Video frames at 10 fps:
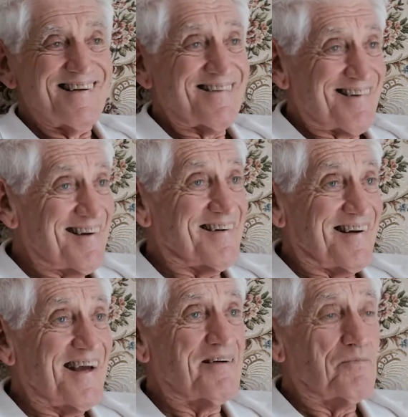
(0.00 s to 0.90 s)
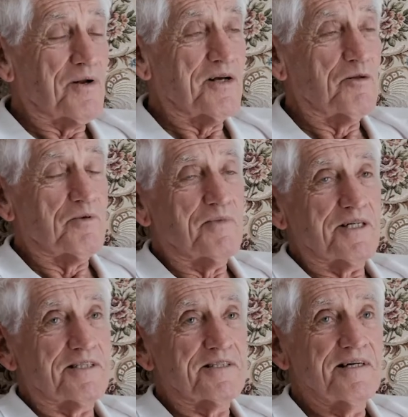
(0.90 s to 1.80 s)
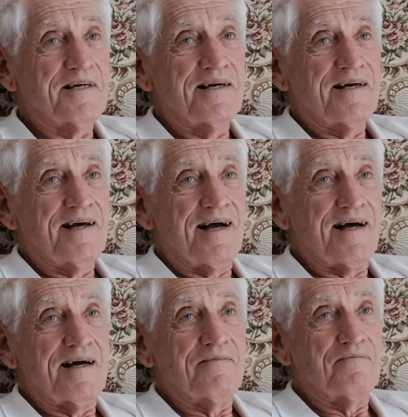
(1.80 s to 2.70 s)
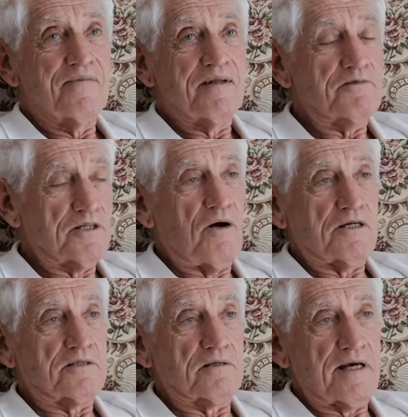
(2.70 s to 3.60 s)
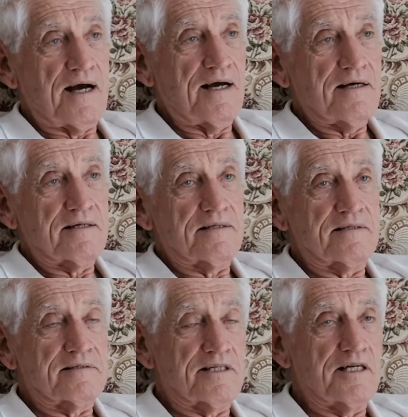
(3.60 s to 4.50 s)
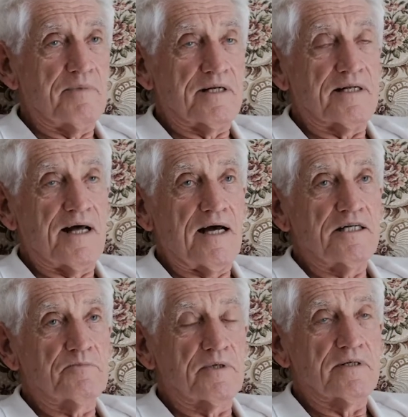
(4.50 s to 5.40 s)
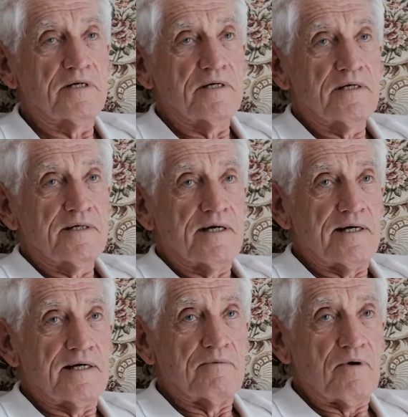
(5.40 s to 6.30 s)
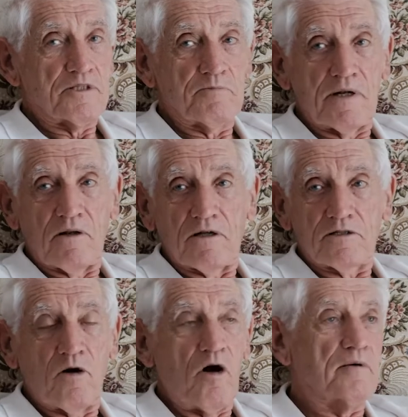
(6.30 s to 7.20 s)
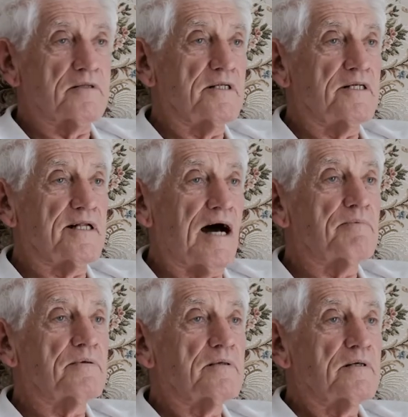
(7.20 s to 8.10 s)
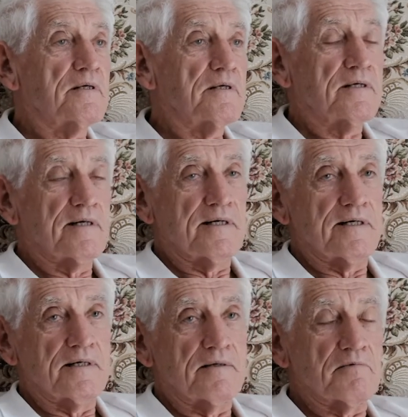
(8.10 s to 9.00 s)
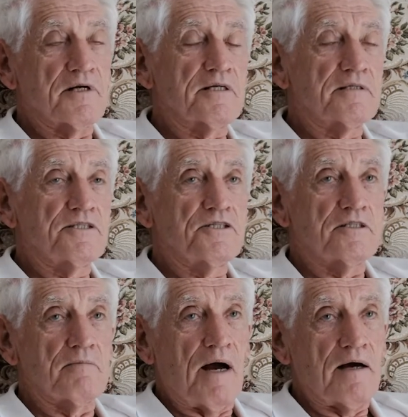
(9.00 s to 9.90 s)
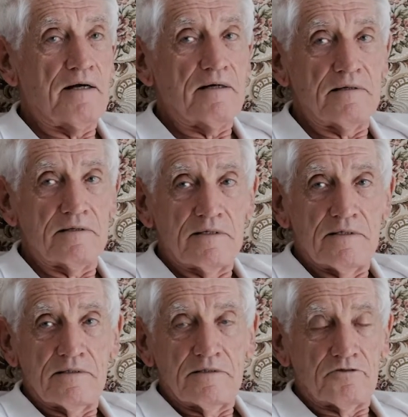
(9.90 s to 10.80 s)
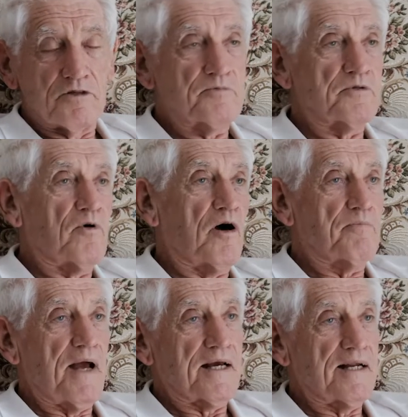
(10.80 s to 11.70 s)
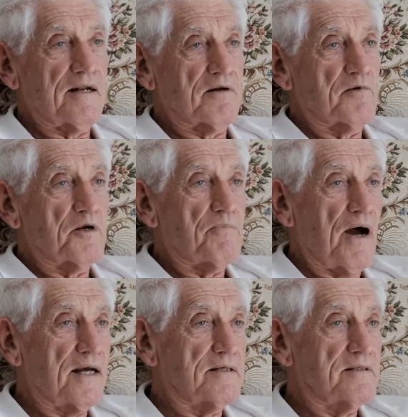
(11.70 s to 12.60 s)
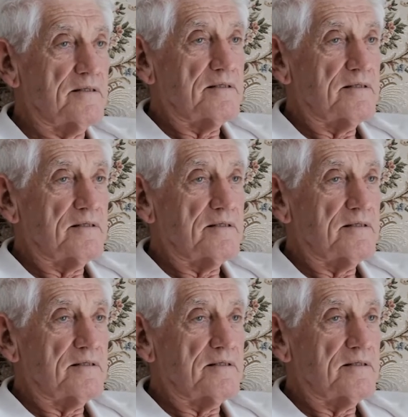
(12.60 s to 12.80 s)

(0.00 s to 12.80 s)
True, yeah, bought a Hillman Mix. It was a nice little car, it had seen better days, but I spent a lot of time and did it up, reconditioned the motor, stripped it right back and had it repainted,